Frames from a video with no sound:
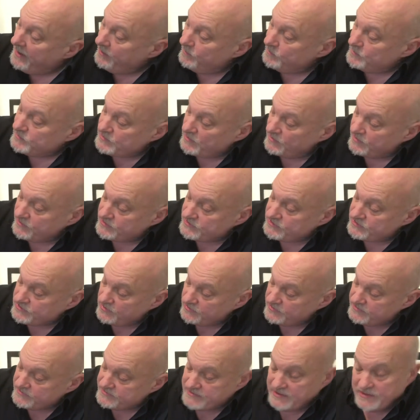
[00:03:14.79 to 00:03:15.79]
So the
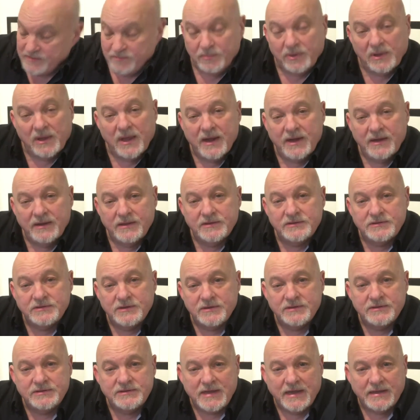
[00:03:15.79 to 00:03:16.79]
sun's in play, the
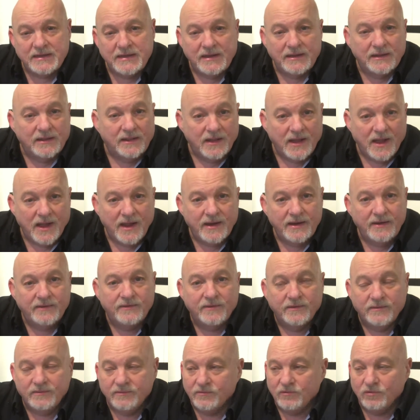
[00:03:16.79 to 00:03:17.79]
sun's adding
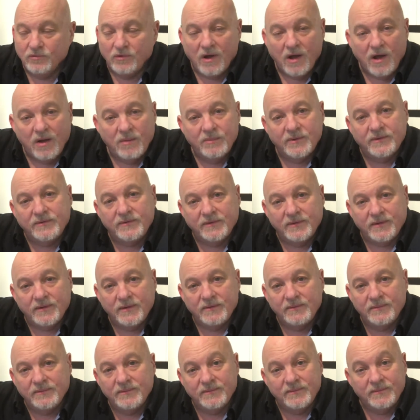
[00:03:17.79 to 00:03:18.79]
light and drama to the
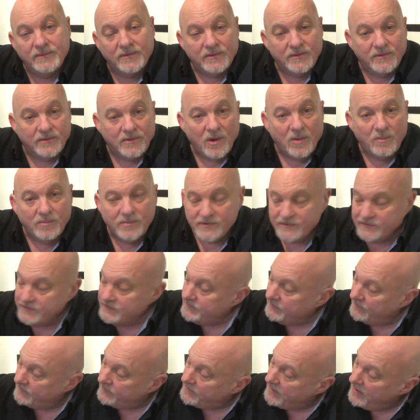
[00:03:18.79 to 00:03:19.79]
sort of
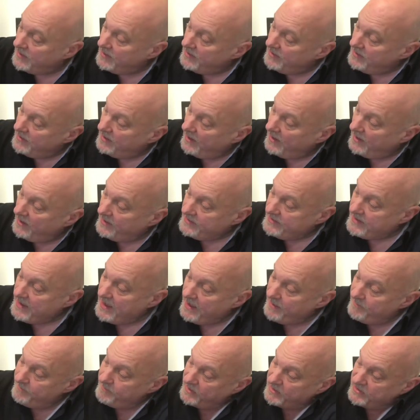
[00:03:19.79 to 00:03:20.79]
composition.
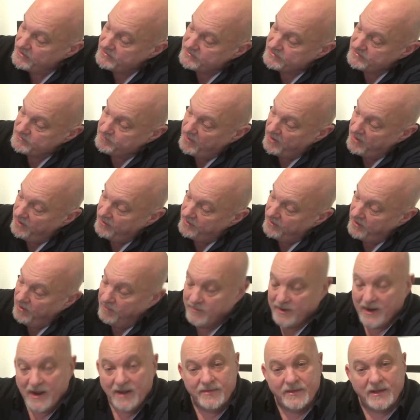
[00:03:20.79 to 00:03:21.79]
Yet, because it's partly gone
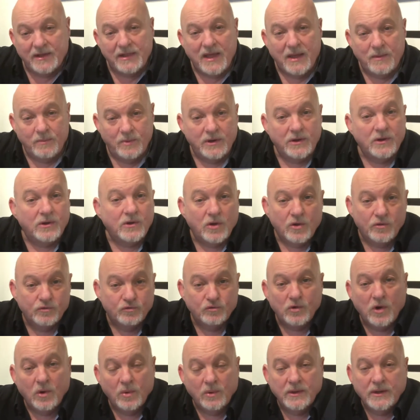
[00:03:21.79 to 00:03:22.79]
behind the cloud, we can
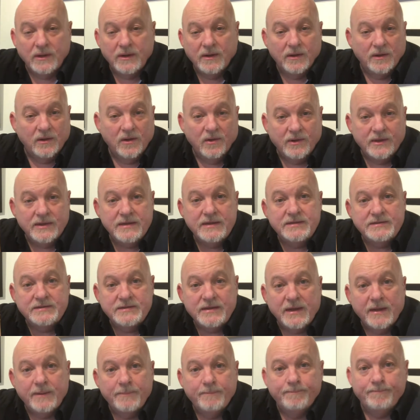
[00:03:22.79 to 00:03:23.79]
control it a lot
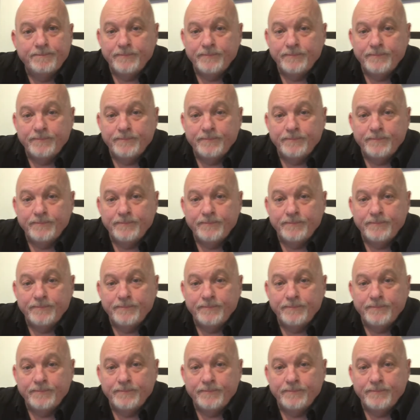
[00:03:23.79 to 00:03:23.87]
easier.